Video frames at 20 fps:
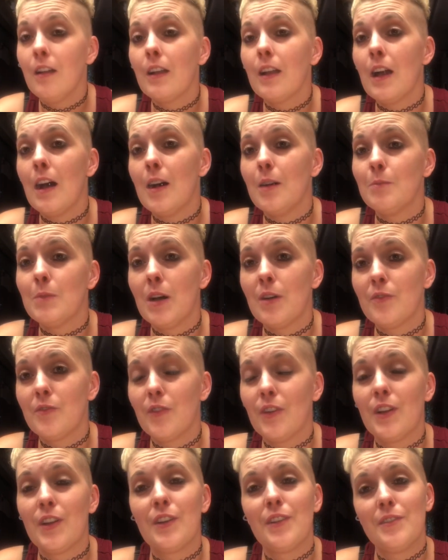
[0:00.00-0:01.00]
got mine
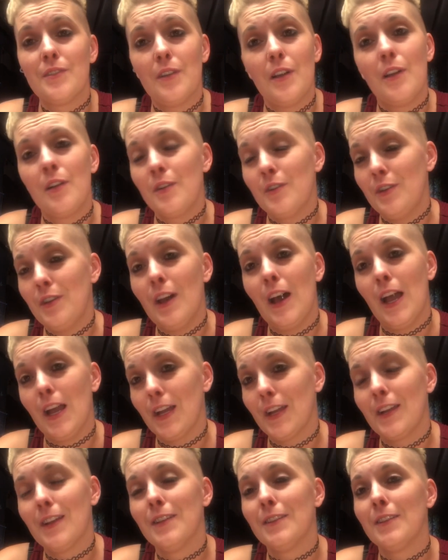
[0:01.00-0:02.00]
from are not
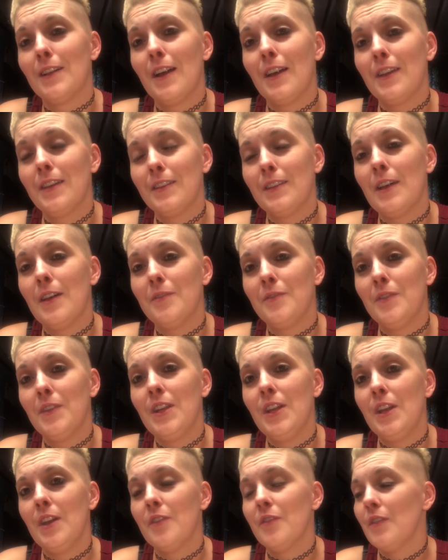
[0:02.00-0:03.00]
gonna like that
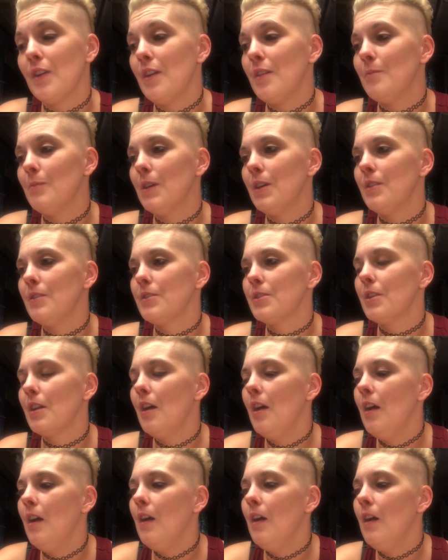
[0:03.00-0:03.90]
video very much.